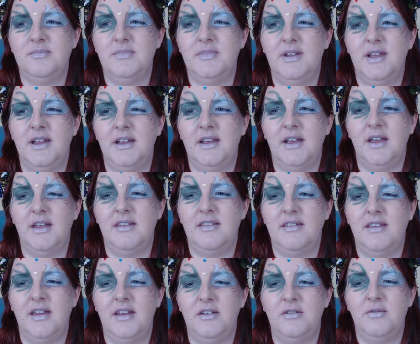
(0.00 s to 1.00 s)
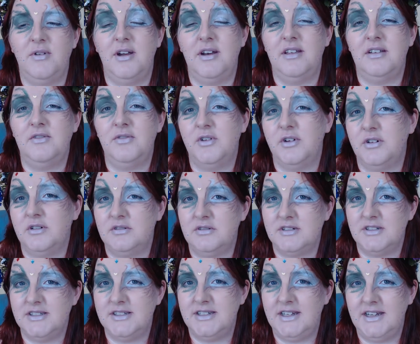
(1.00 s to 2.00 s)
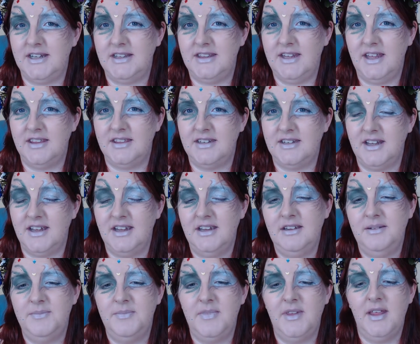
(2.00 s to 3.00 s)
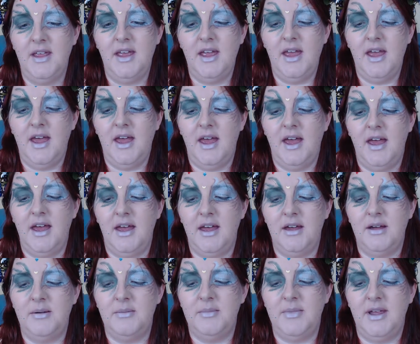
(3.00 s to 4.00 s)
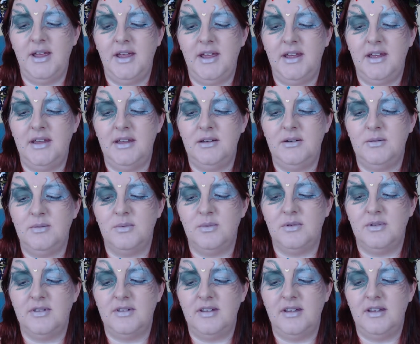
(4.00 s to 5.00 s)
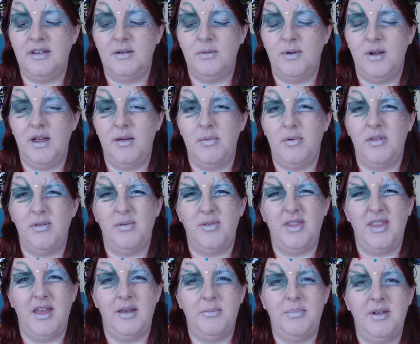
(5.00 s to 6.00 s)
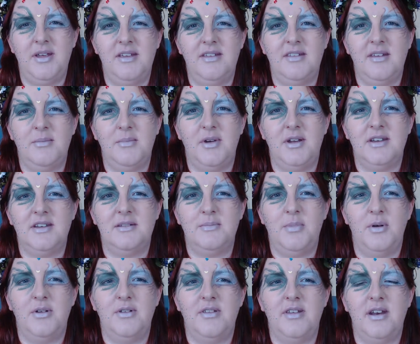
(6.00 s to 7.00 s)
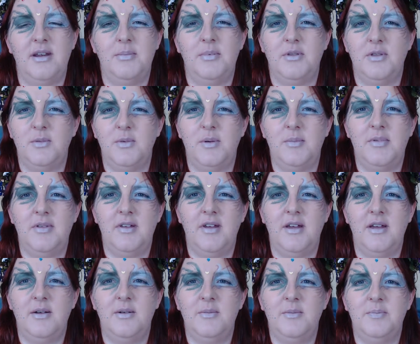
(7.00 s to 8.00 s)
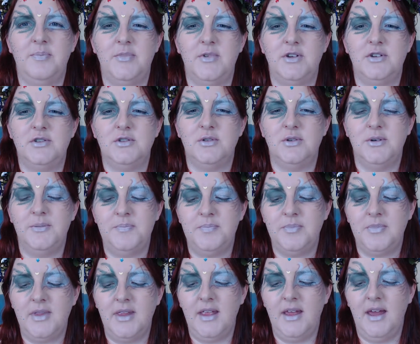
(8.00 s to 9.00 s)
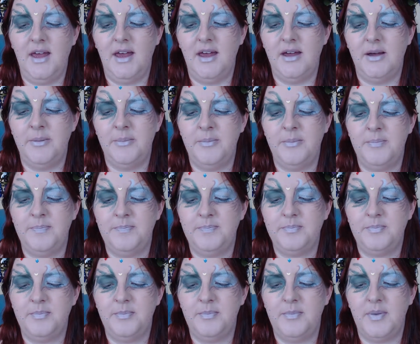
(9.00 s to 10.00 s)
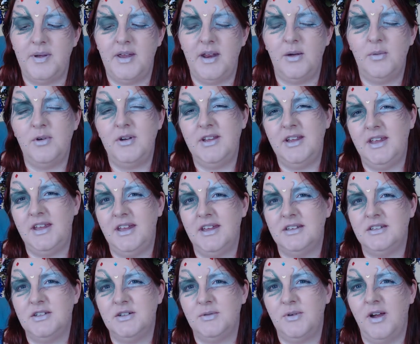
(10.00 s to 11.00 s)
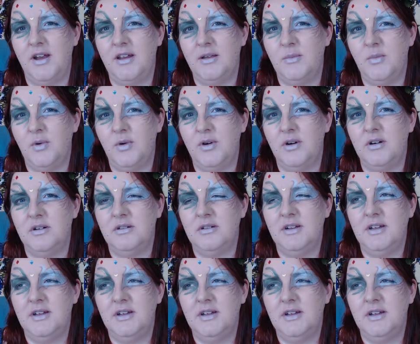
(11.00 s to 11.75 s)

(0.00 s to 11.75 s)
Like I started writing for Christine the other day, and we'll see what happens with that piece. I might just post it up on the website, I'm not sure. But I want to get into writing more